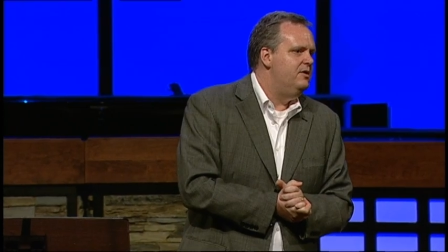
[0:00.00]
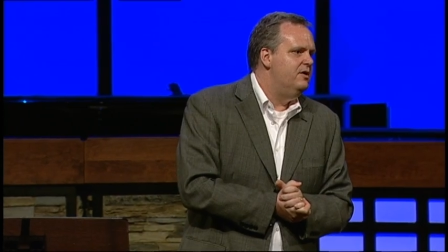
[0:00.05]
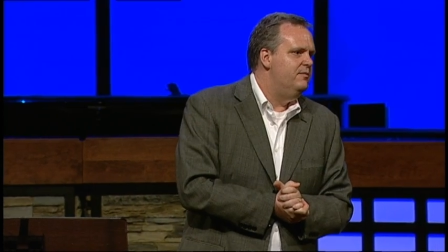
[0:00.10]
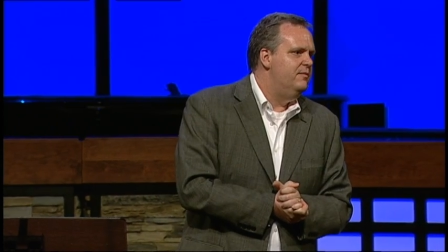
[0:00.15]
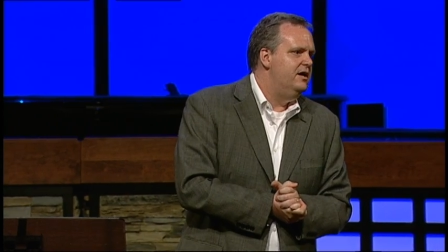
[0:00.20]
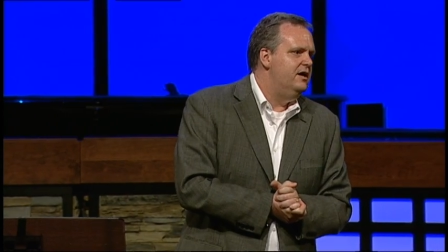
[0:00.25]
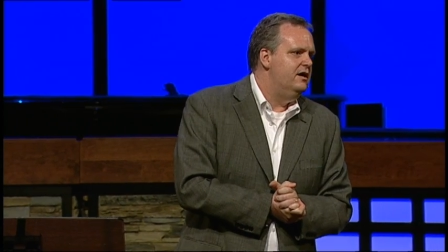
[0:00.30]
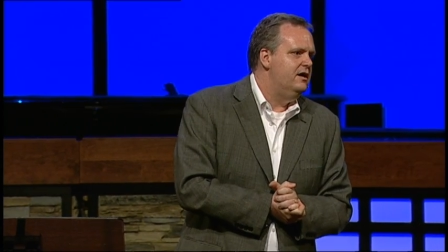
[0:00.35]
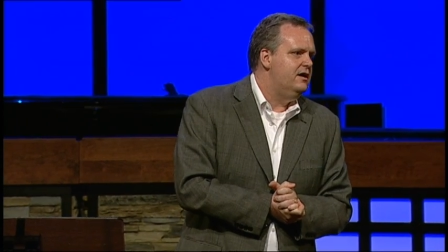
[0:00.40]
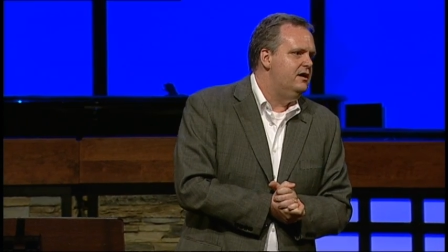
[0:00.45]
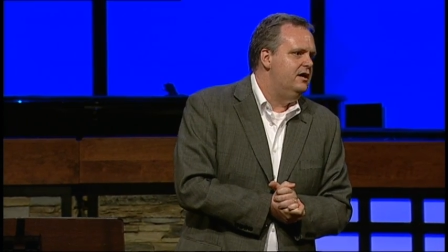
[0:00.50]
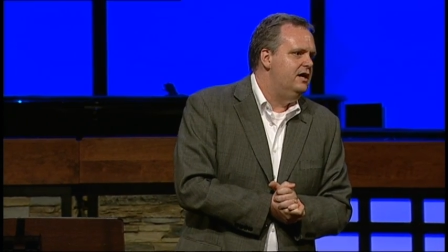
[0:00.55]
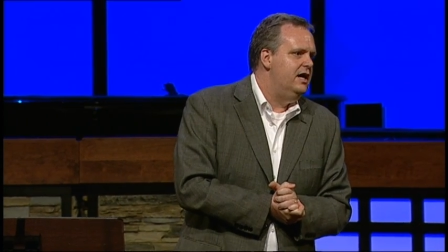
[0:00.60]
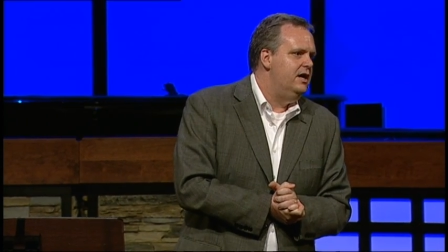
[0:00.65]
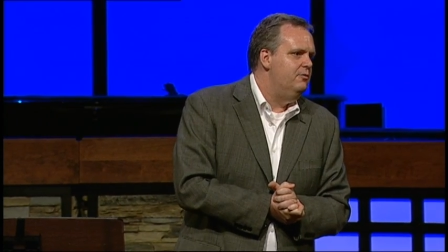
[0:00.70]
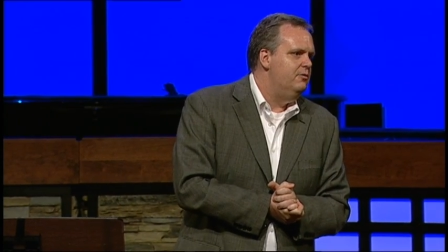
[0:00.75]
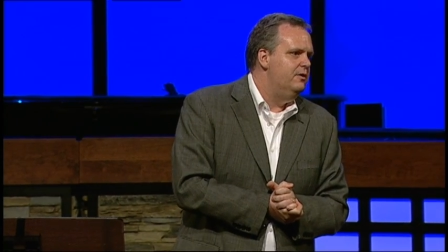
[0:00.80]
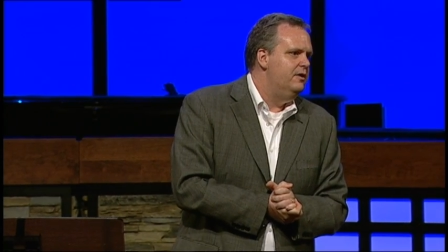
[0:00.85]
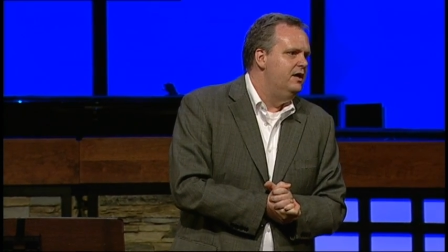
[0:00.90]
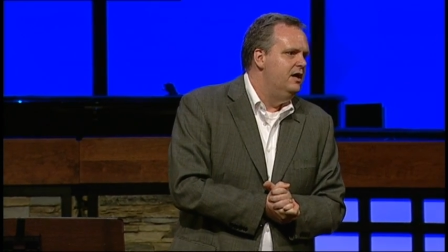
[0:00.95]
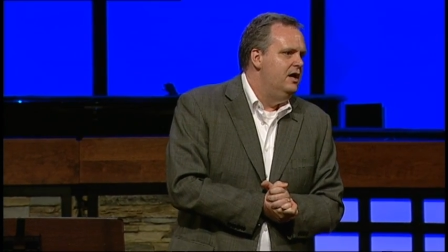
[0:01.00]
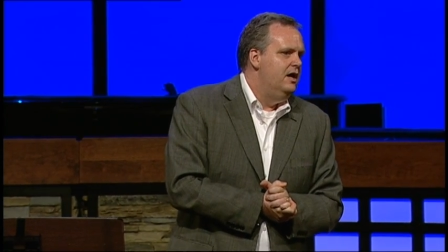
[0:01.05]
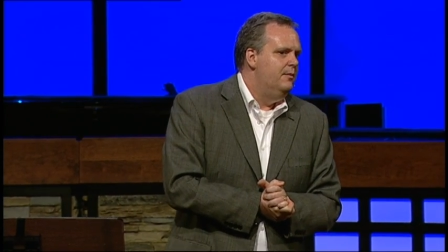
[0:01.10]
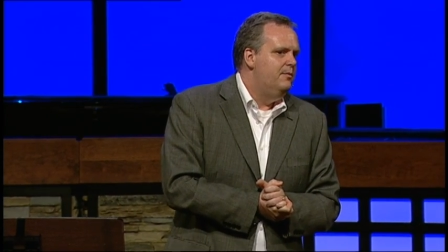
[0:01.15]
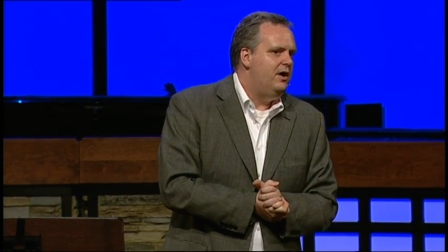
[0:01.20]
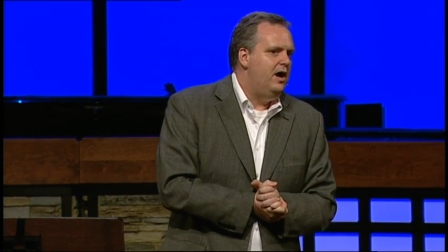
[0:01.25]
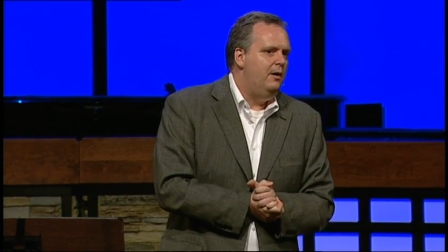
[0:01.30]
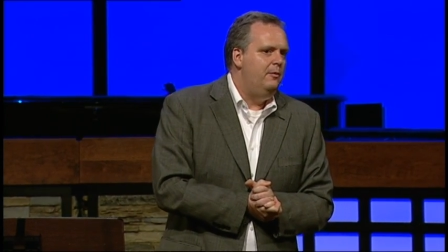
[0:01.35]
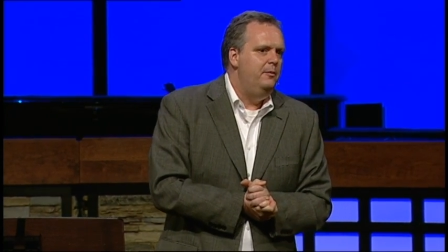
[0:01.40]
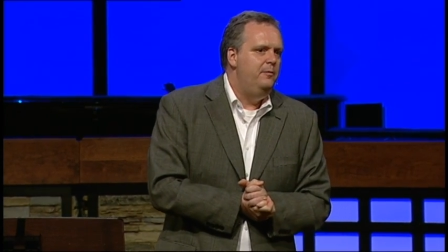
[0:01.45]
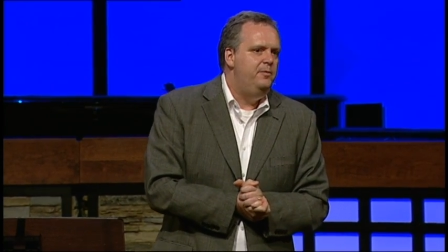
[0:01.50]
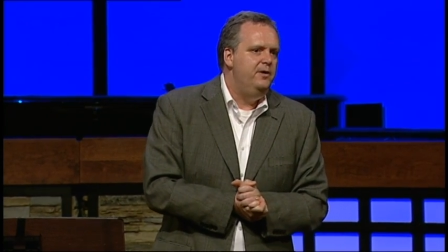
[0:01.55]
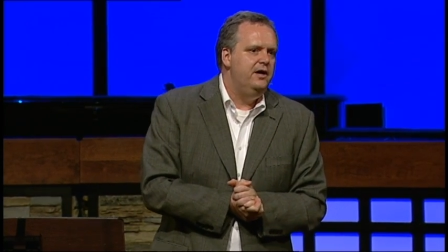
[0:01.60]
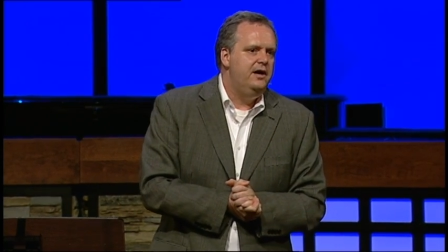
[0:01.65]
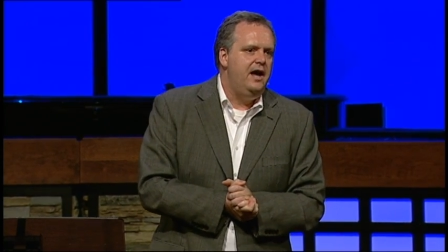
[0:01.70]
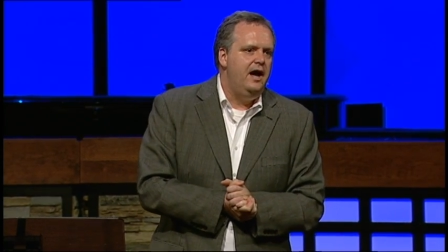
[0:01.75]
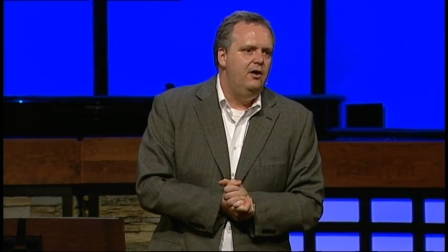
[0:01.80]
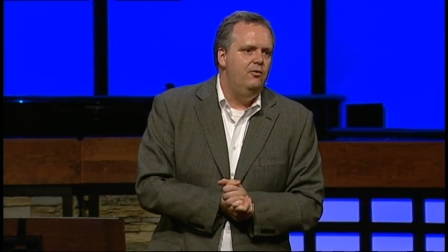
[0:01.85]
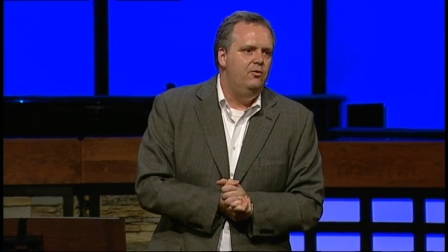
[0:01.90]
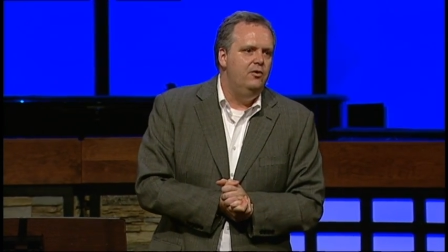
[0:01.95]
to America, he would probably pick
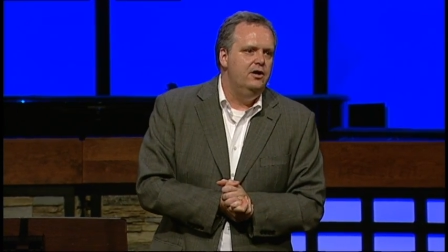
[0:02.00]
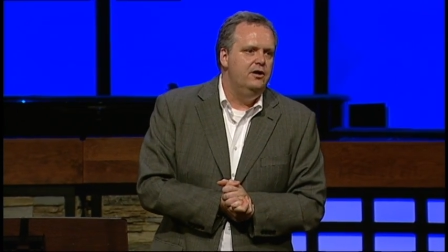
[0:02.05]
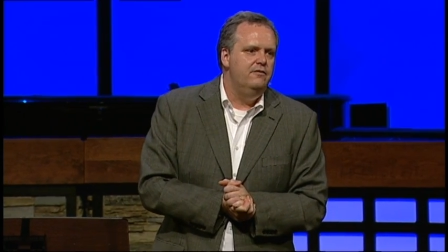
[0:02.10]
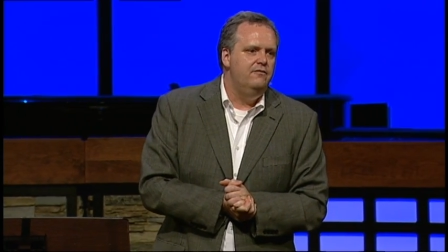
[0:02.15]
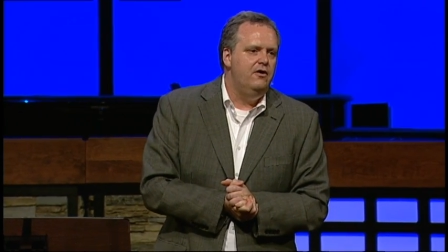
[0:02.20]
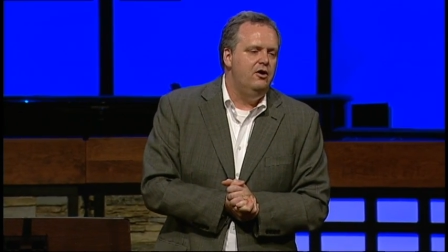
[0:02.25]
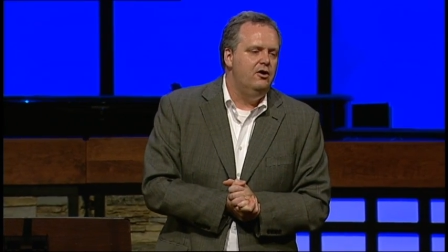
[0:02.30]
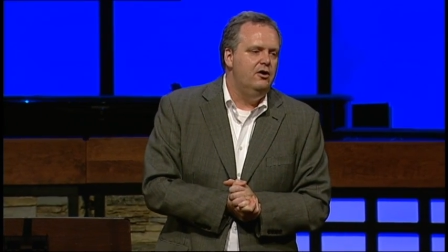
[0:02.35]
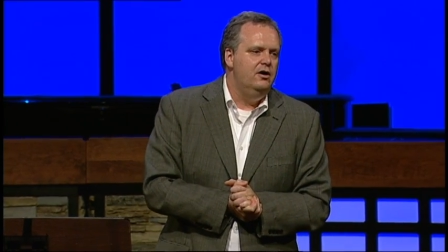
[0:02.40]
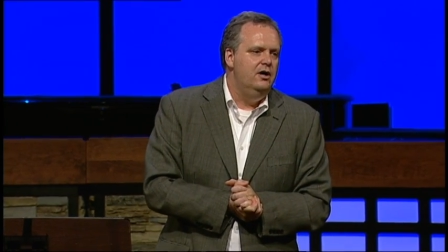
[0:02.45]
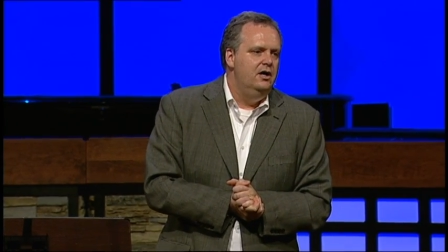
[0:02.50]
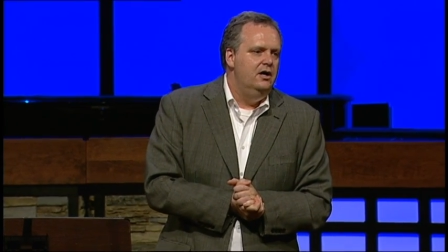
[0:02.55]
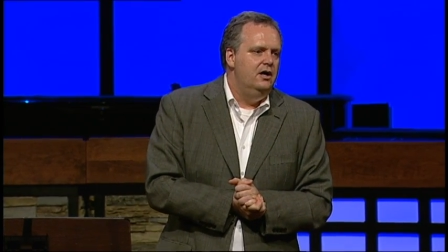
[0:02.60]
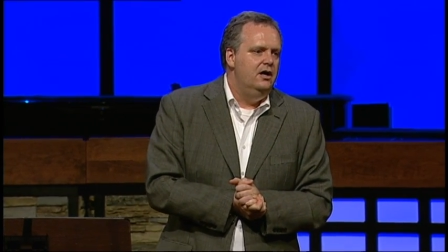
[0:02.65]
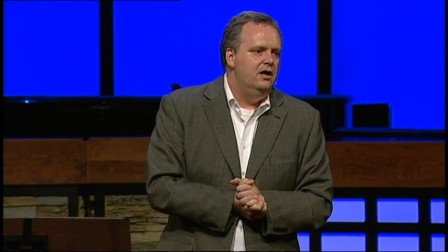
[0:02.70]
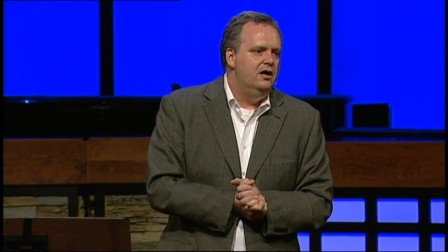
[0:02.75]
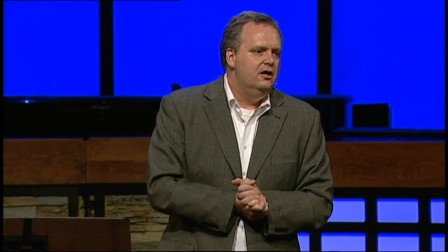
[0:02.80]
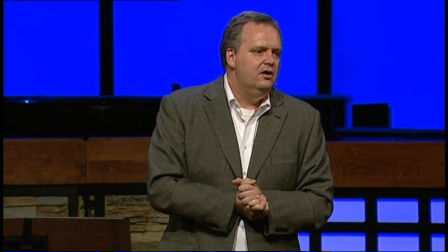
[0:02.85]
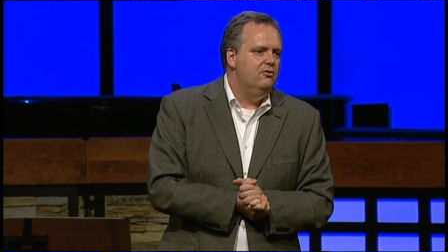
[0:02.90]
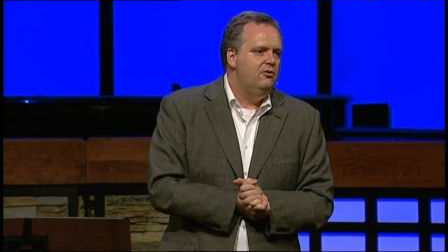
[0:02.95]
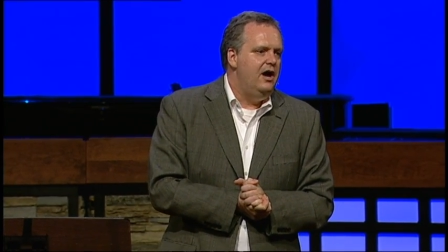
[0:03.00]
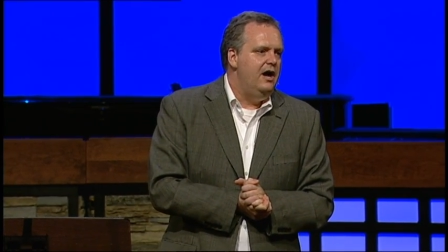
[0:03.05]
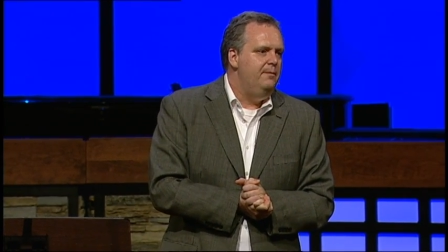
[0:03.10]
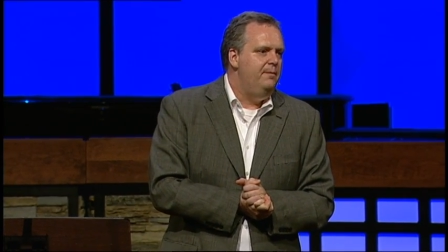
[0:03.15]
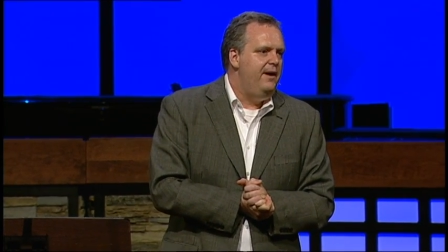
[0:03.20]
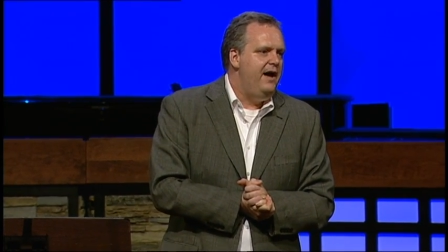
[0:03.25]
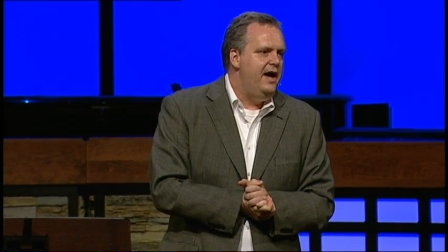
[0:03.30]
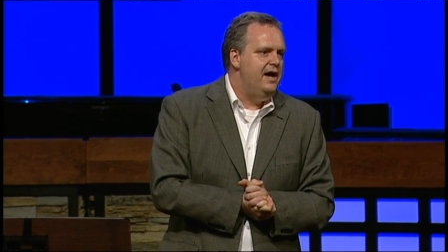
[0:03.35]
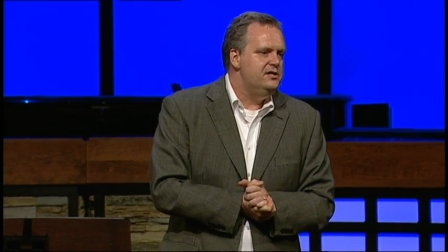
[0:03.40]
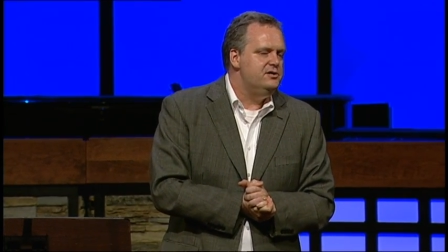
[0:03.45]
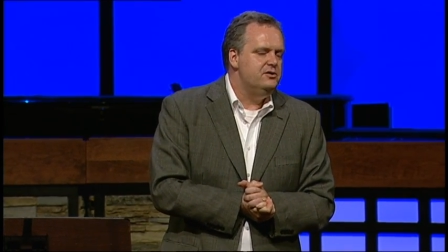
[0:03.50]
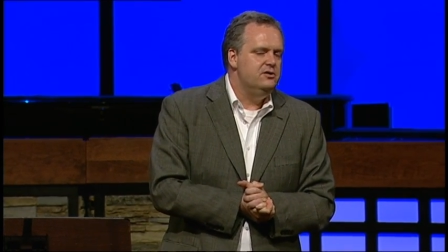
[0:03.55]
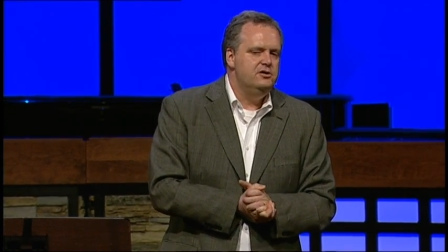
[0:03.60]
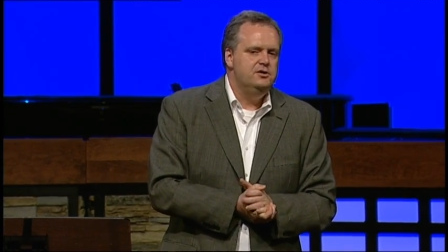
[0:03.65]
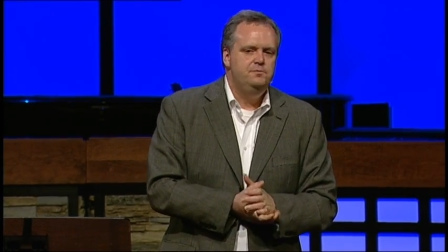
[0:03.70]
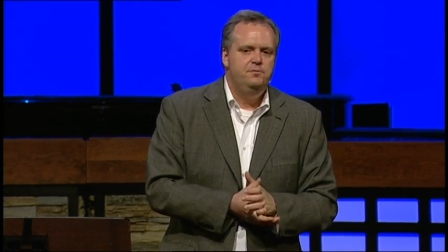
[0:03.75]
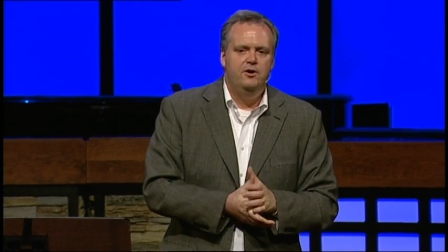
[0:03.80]
out one of our uh, great pastors.